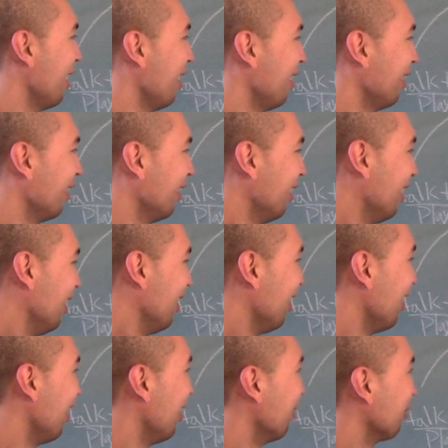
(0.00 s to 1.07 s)
and
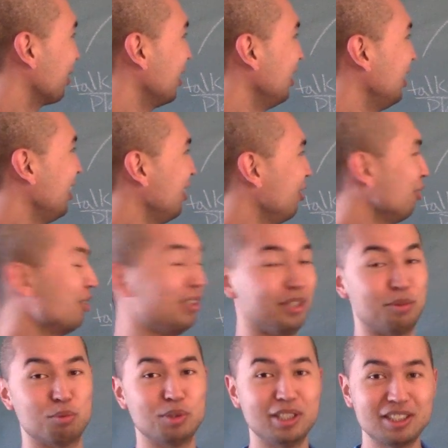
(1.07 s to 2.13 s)

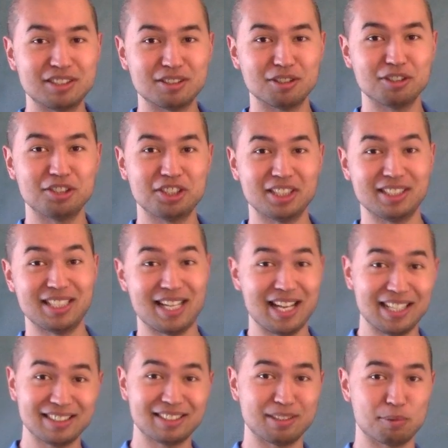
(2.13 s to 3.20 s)
continually research and
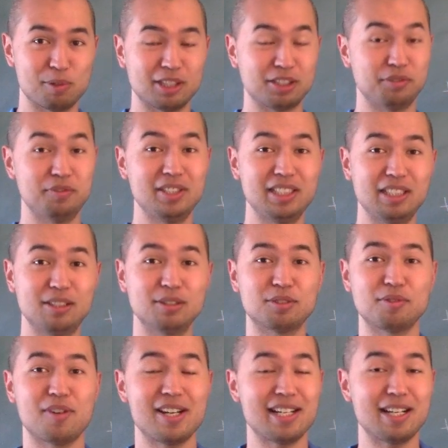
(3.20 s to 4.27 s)
test and watch
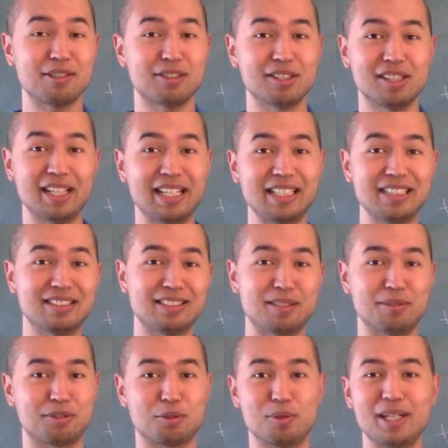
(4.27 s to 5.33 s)
videos, find out the latest
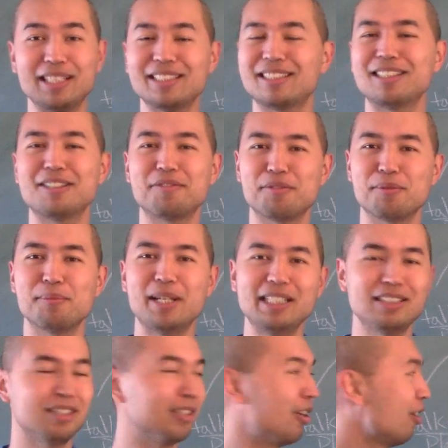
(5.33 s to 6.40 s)
and greatest
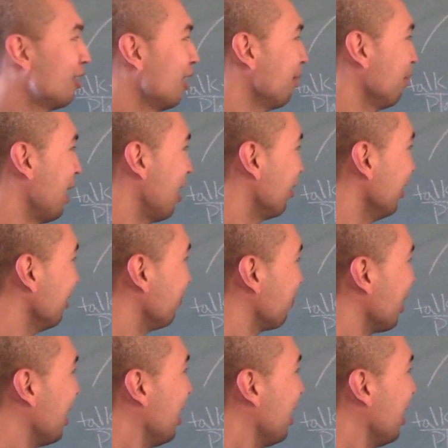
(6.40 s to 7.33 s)
information about it.